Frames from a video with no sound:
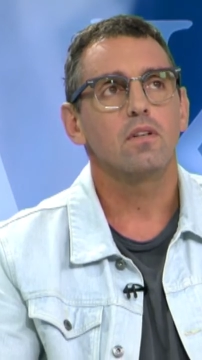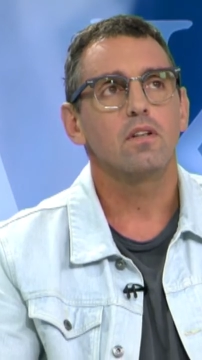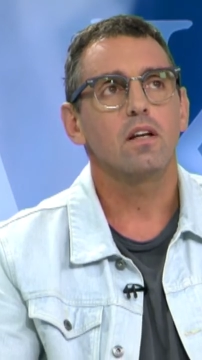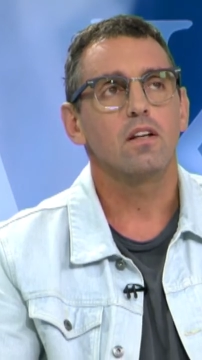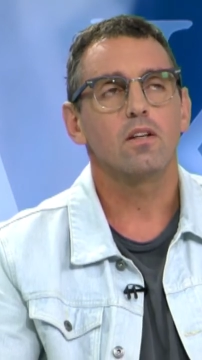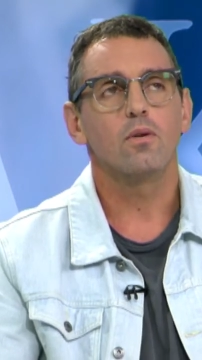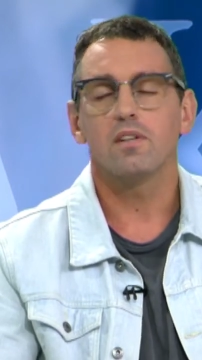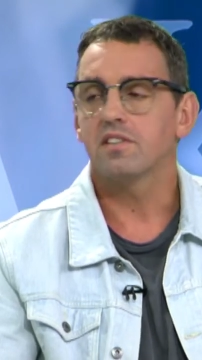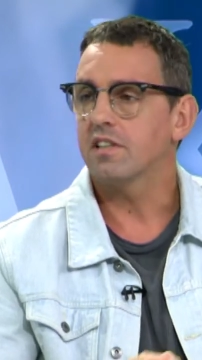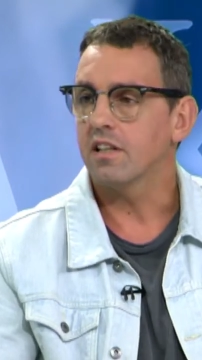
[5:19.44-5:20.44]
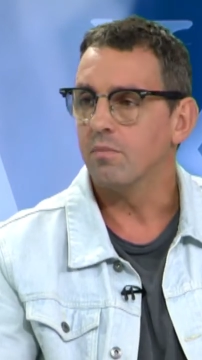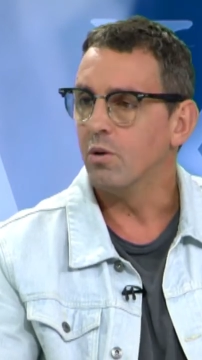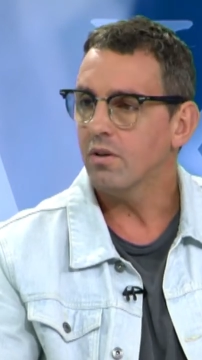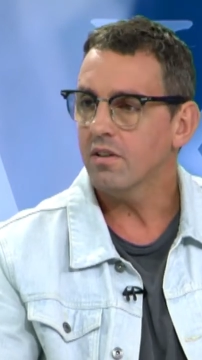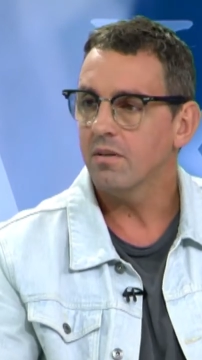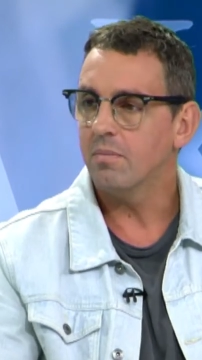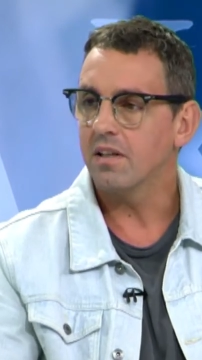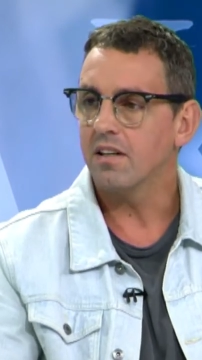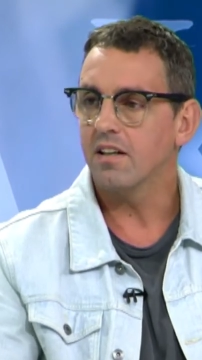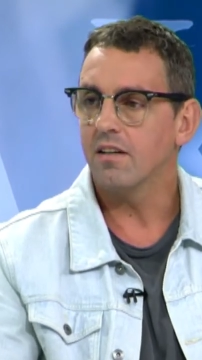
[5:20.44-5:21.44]
yeah, you can always achieve more,
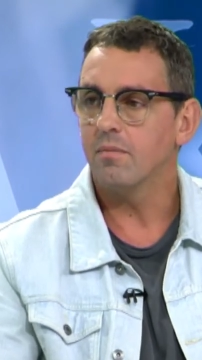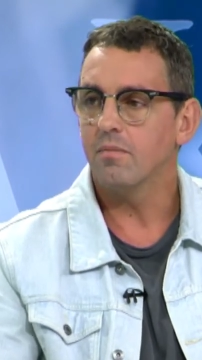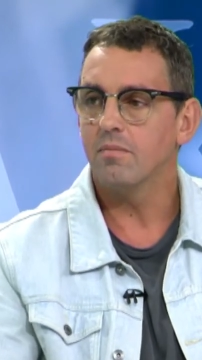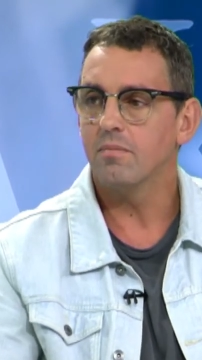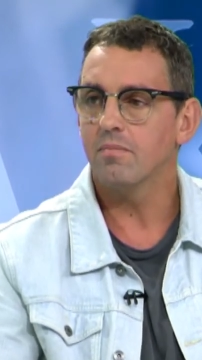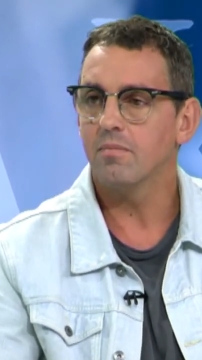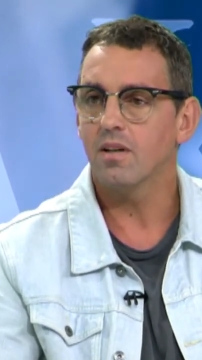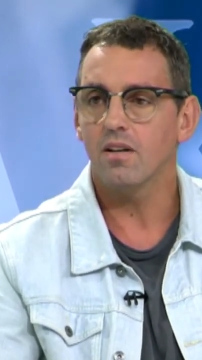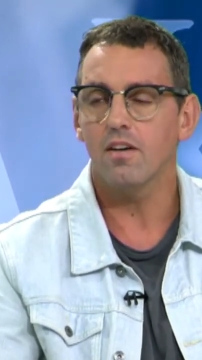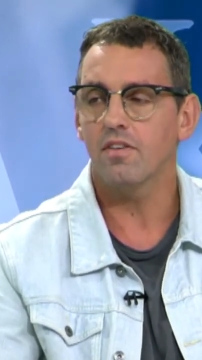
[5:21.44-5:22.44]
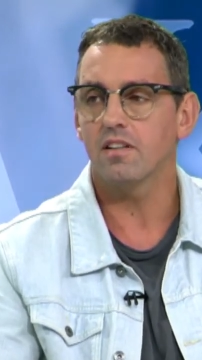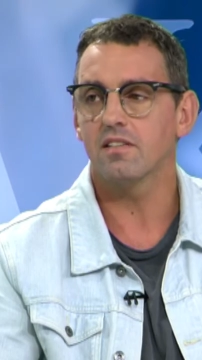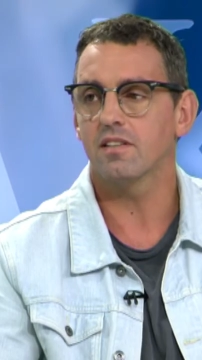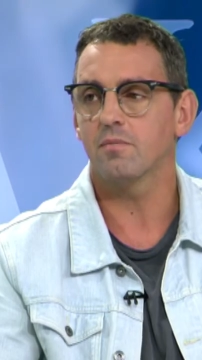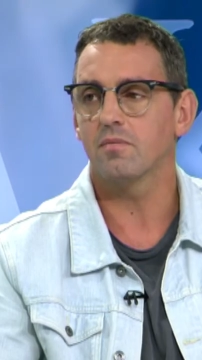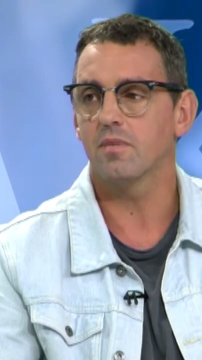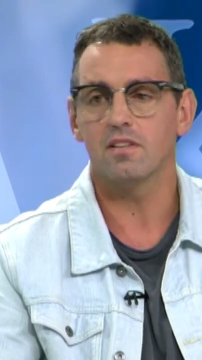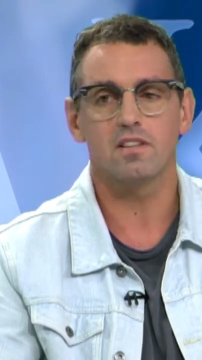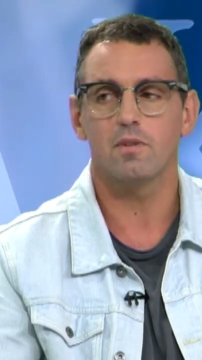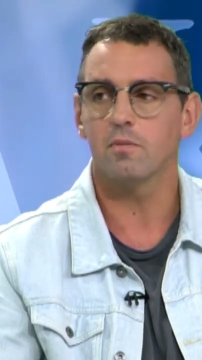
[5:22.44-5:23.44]
but I've had some of the